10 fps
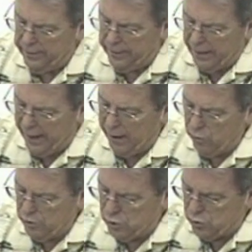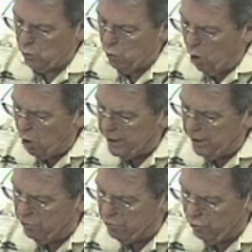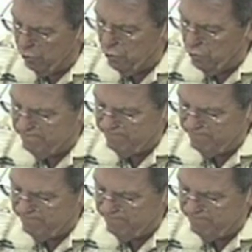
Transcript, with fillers: I was walking through...